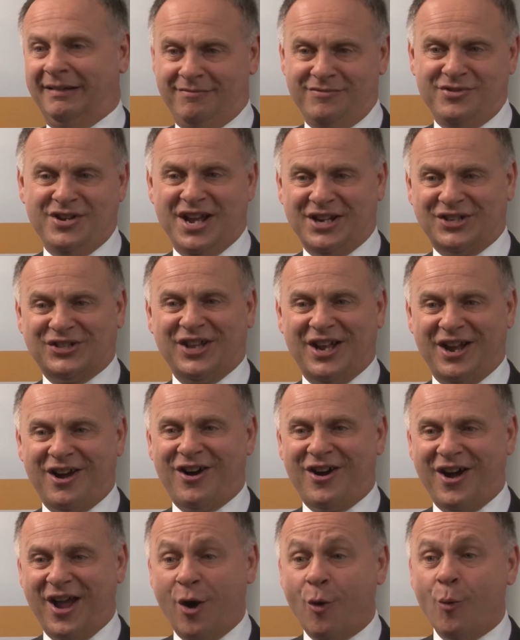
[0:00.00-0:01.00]
yes, they
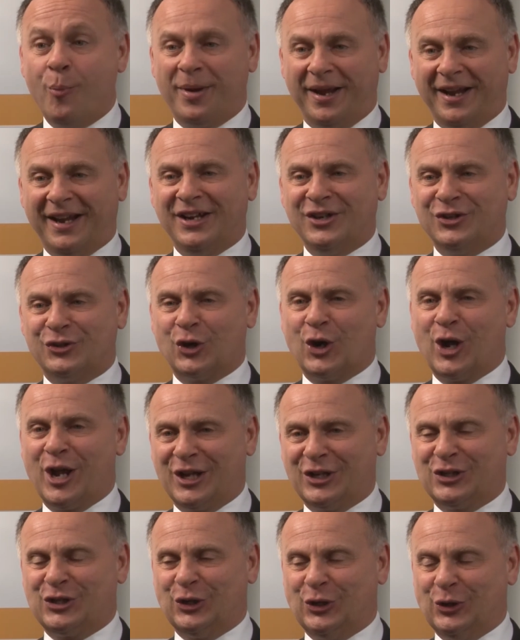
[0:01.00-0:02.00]
are helping in
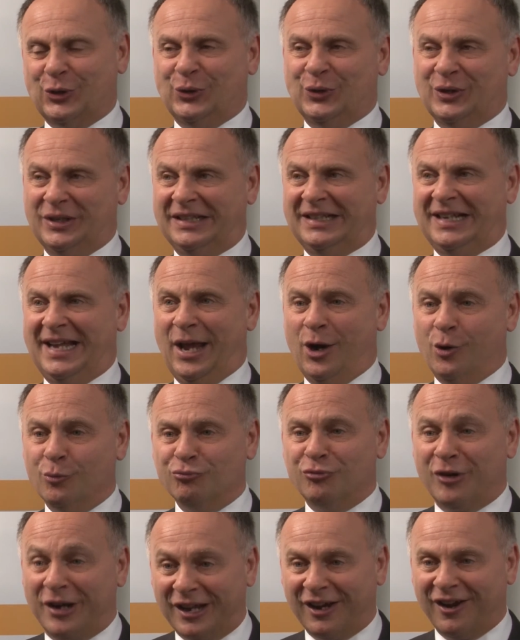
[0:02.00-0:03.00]
trying to
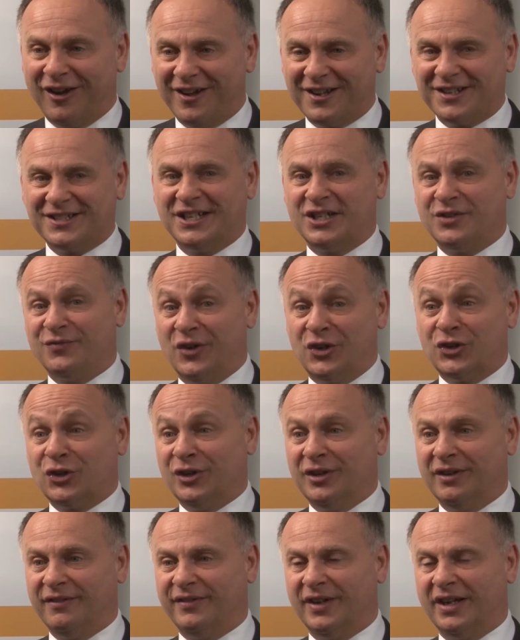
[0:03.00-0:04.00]
help realise this
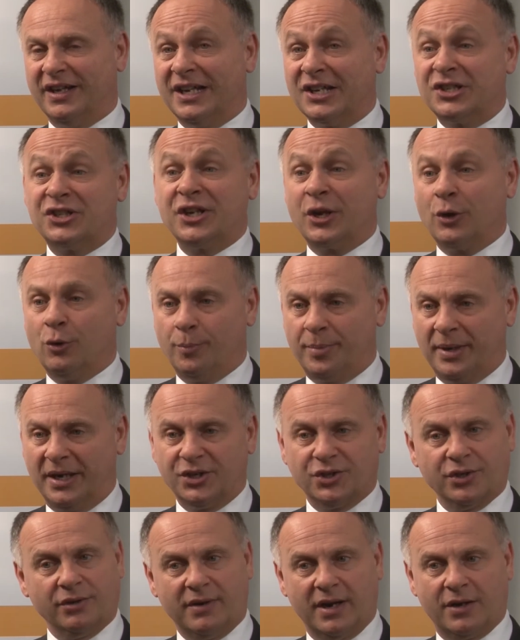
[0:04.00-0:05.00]
vision of a, a, single
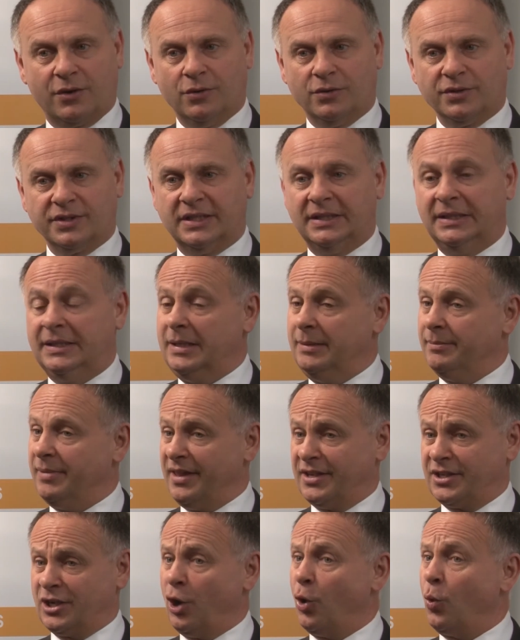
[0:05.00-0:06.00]
patient record,
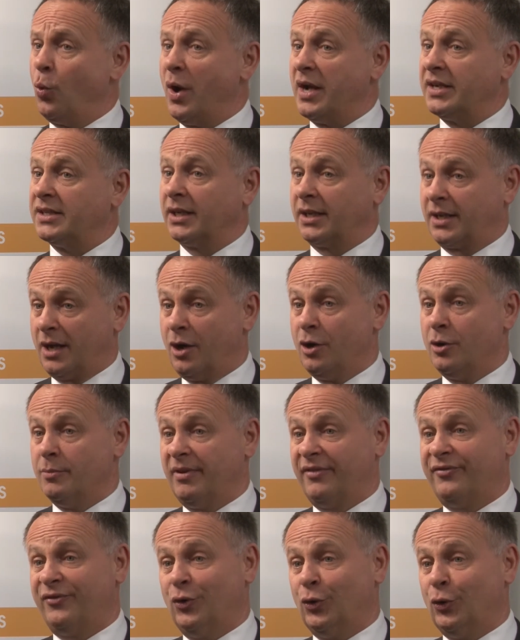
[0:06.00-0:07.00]
but there's a long way to go
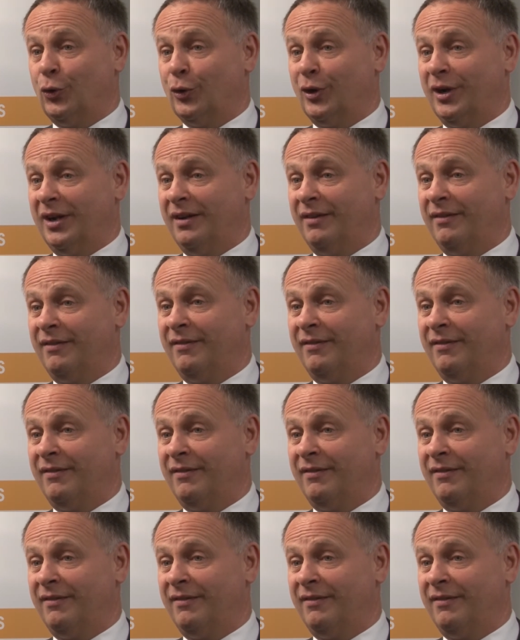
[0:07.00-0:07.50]
before uh,